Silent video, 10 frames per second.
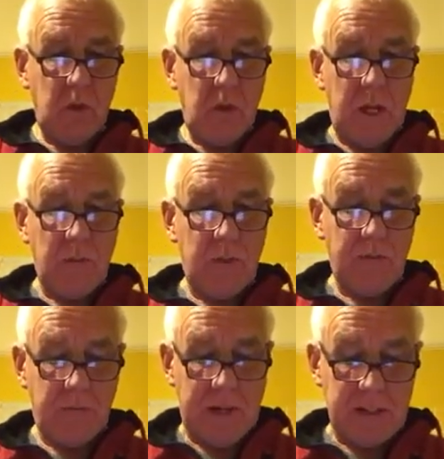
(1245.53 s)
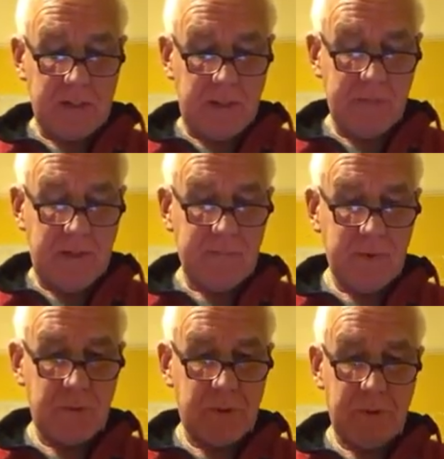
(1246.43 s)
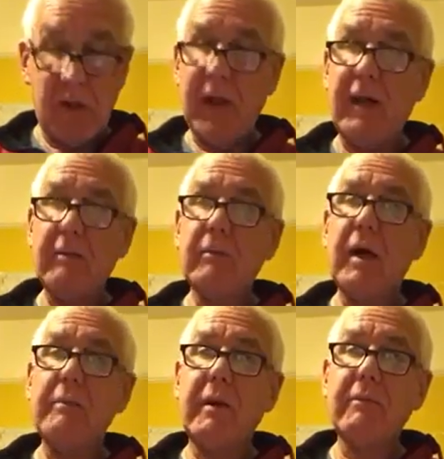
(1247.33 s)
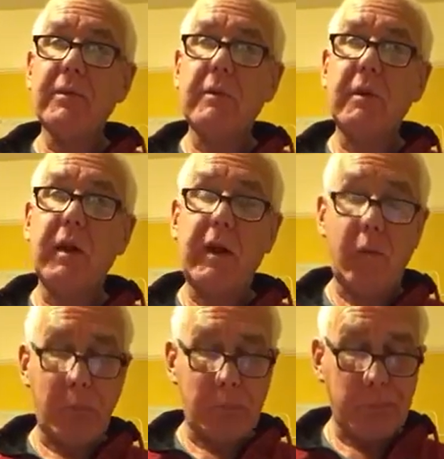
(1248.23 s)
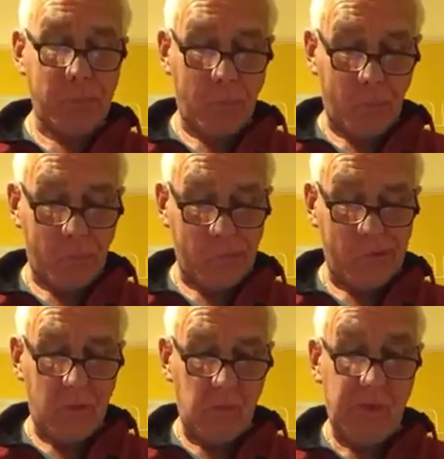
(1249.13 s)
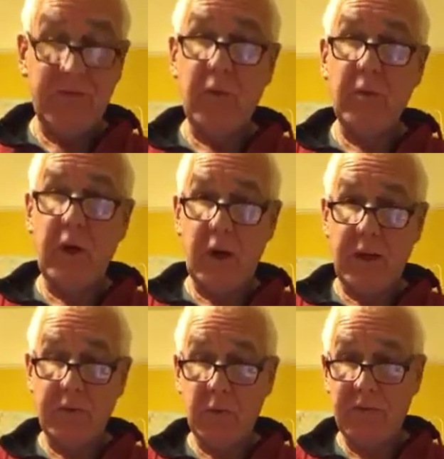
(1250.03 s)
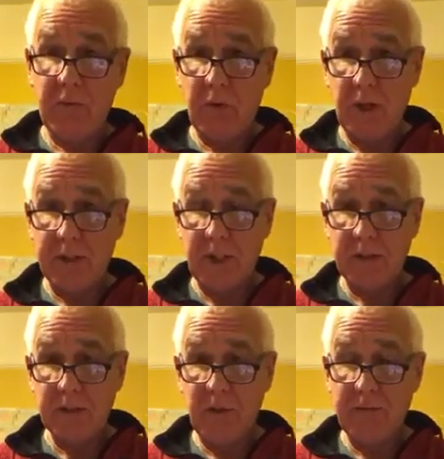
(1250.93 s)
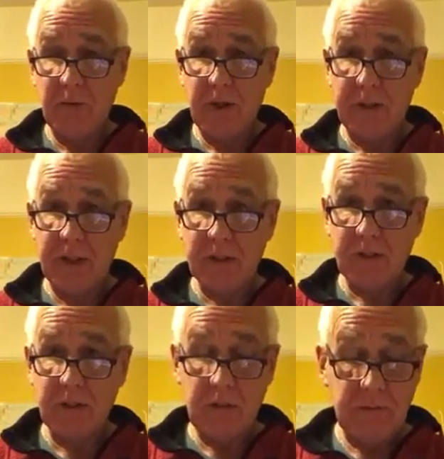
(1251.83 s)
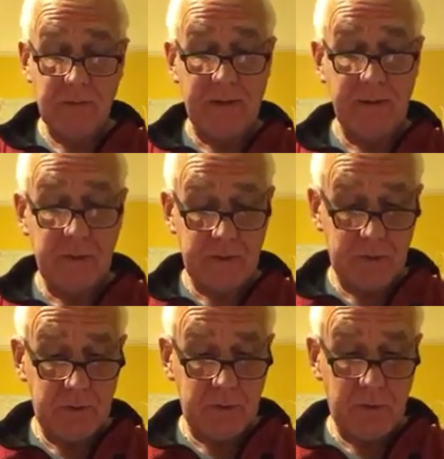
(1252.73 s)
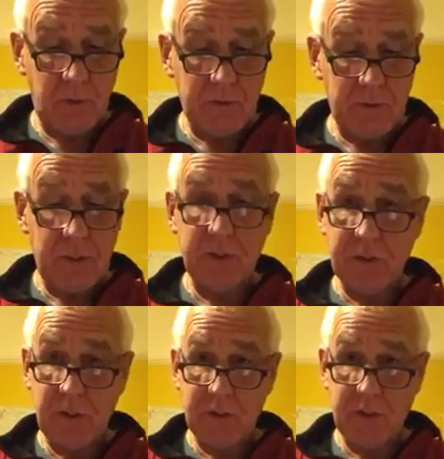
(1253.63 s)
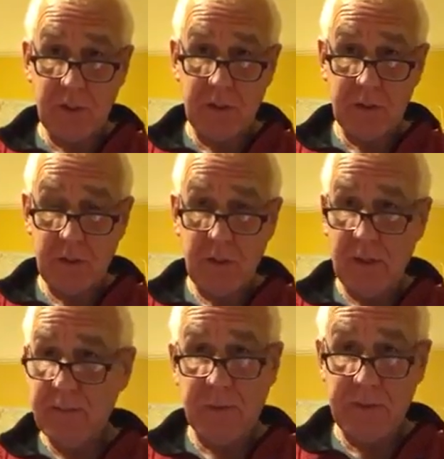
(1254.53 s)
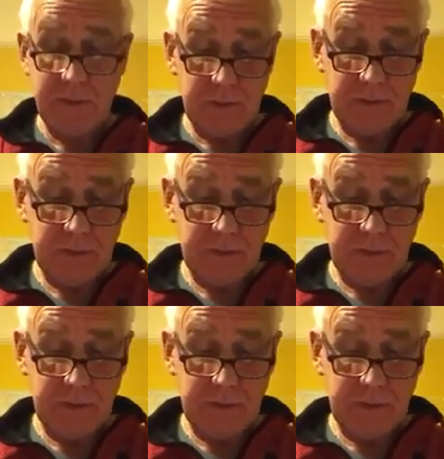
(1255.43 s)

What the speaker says: That went on for about 10 months or something like that. 8 months, something like that. We thought I had cancer. I thought I had cancer. Fran did. The doctor did. The surgeon did. Everybody did.